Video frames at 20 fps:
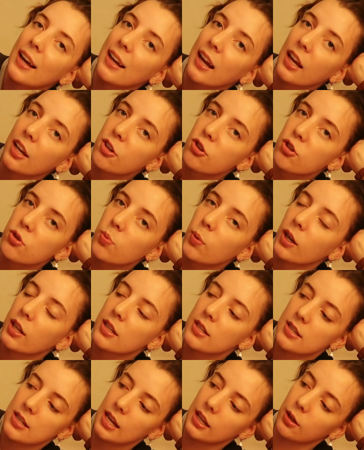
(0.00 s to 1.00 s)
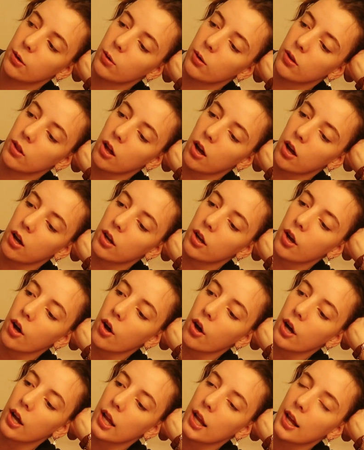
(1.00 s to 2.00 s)
kind of just wanted to take you along
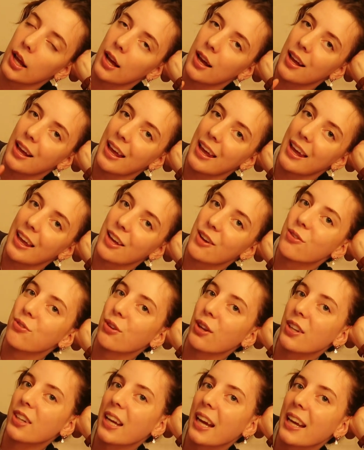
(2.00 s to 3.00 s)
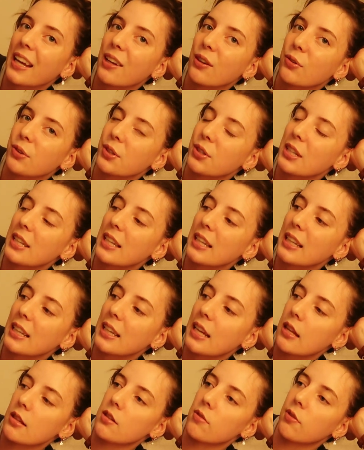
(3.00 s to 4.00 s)
on a fall night
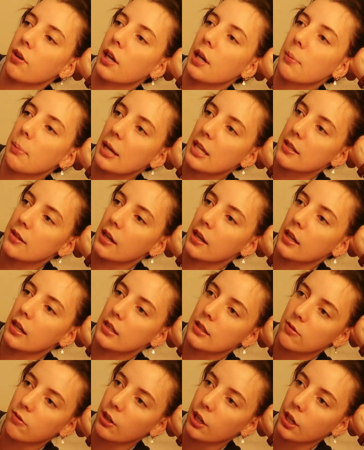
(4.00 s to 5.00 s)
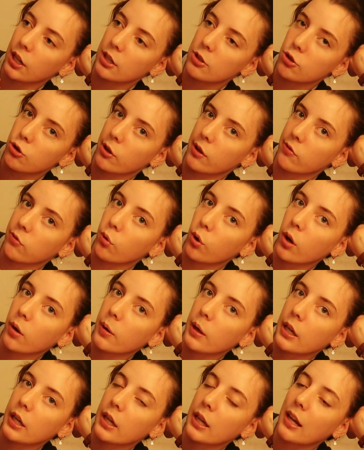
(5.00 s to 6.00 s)
routine it's very basic it's very
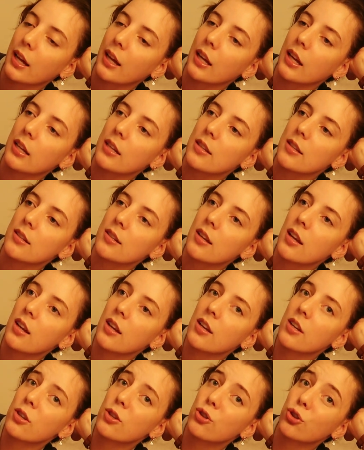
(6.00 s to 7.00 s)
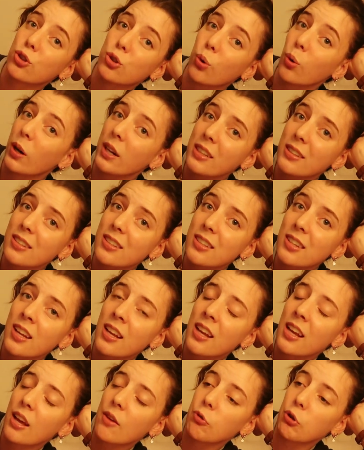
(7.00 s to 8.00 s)
straightforward it is short
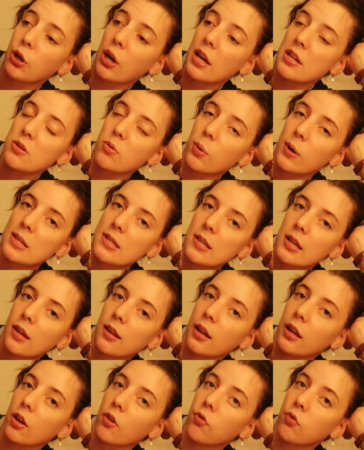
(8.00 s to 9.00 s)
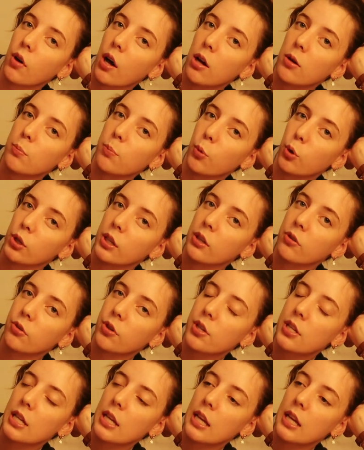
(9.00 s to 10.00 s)
if you guys want to see like a fall morning
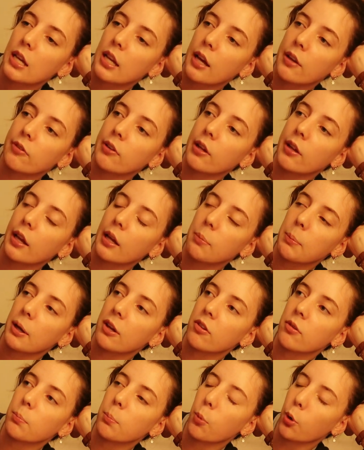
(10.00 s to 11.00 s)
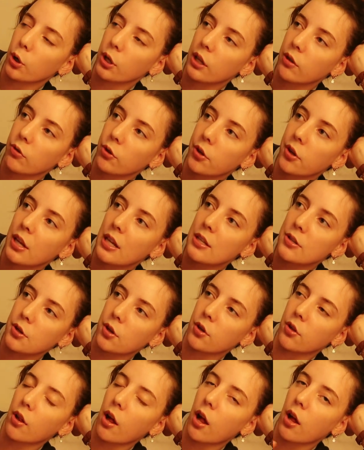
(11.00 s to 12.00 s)
routine i feel like my morning routines
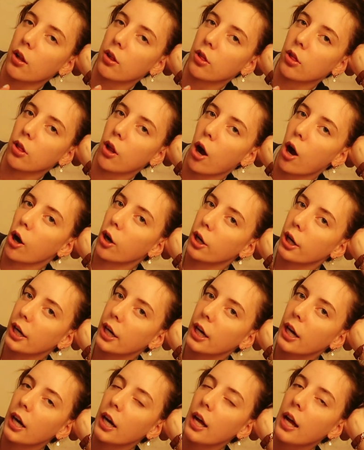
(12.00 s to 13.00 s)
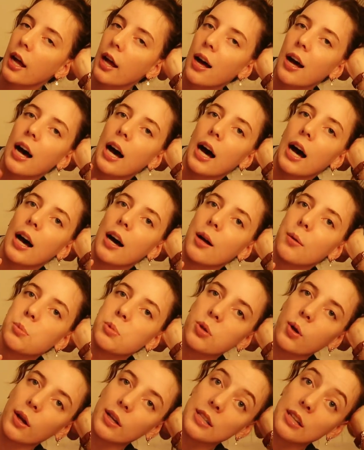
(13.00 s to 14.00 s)
are a lot longer um,
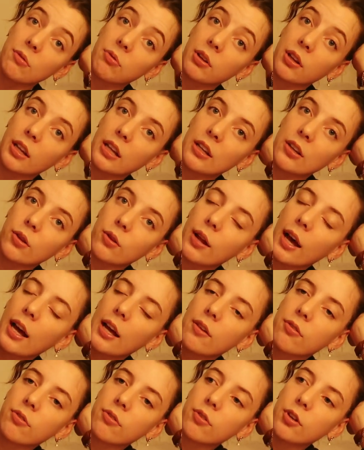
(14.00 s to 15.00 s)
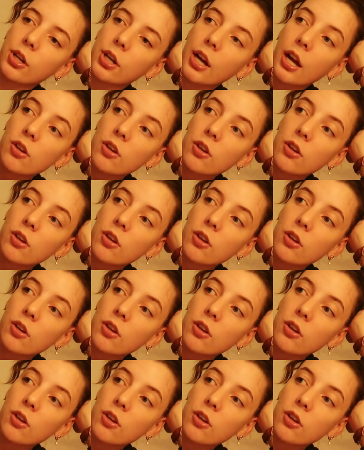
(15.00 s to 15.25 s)
so i definitely do that if you're